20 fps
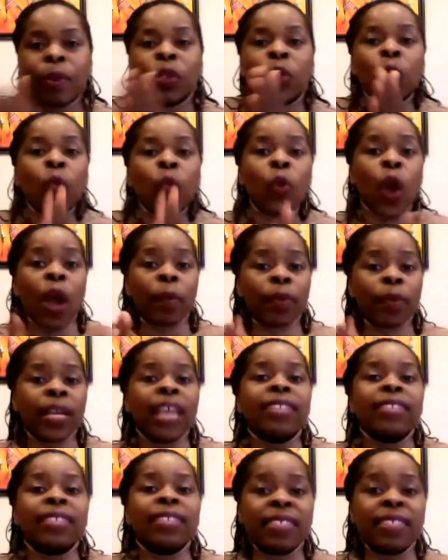but the
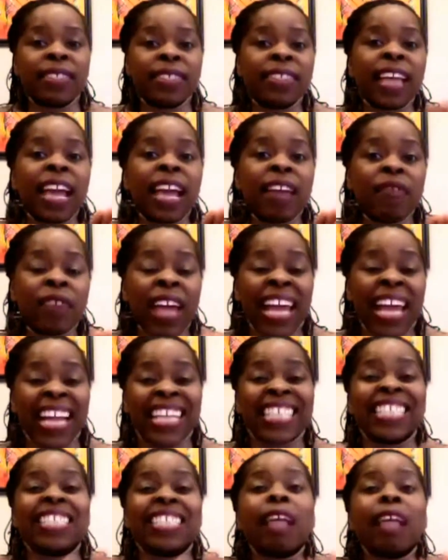workplace is a safe and
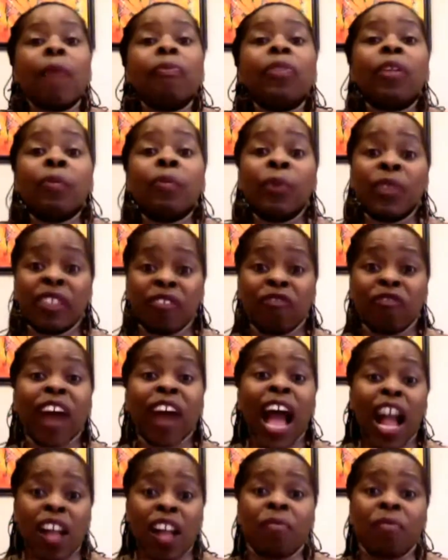acceptable
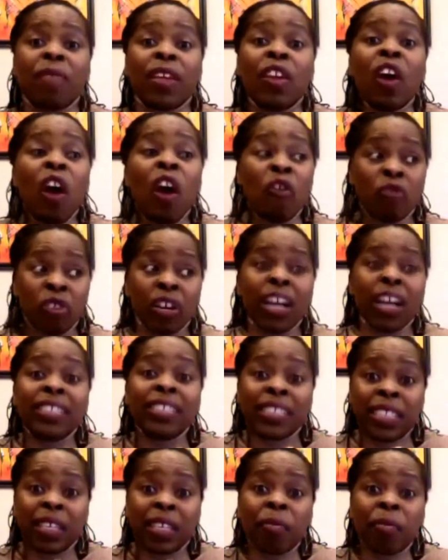environment for
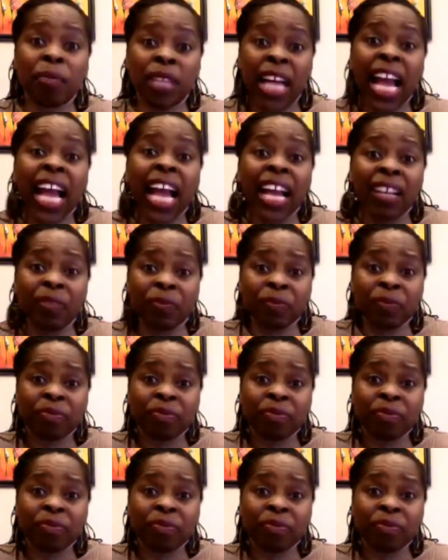us to complain.